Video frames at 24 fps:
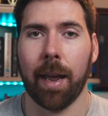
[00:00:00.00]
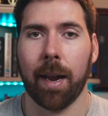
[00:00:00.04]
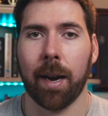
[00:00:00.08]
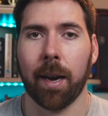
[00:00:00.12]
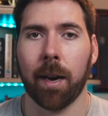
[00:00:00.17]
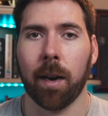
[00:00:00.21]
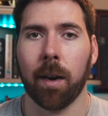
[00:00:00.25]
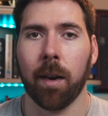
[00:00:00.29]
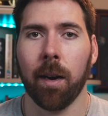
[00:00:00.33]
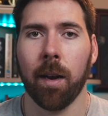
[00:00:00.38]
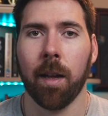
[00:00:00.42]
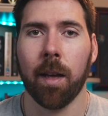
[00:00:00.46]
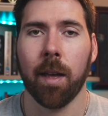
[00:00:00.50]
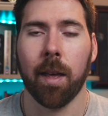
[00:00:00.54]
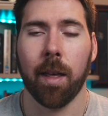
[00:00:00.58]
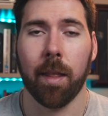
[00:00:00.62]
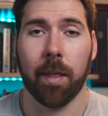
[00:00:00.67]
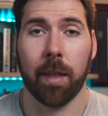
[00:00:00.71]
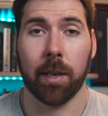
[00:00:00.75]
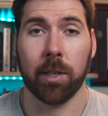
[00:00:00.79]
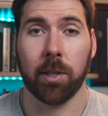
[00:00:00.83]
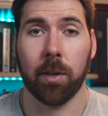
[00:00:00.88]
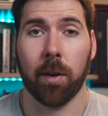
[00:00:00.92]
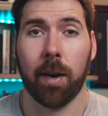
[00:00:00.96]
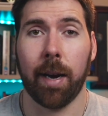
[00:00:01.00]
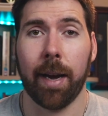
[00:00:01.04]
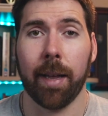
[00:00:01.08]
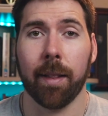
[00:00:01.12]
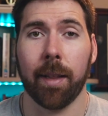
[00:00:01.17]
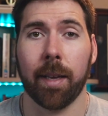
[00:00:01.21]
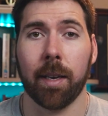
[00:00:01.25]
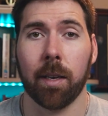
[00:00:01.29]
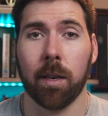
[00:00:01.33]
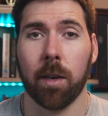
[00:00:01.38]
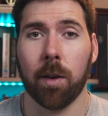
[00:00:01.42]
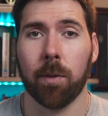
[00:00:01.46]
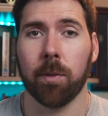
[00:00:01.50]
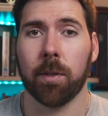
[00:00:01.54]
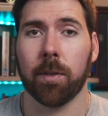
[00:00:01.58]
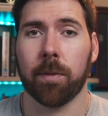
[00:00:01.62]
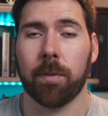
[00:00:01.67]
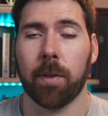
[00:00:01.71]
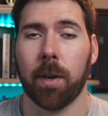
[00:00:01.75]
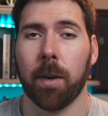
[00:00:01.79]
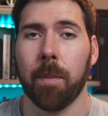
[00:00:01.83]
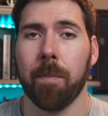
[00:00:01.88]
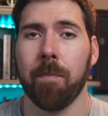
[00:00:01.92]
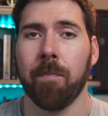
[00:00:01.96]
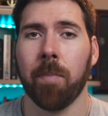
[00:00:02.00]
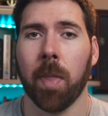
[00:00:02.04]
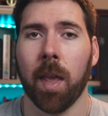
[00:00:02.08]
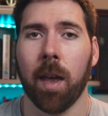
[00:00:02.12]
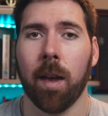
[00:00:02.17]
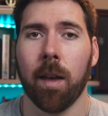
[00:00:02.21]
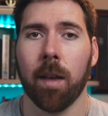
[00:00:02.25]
Airr that you highlight notes from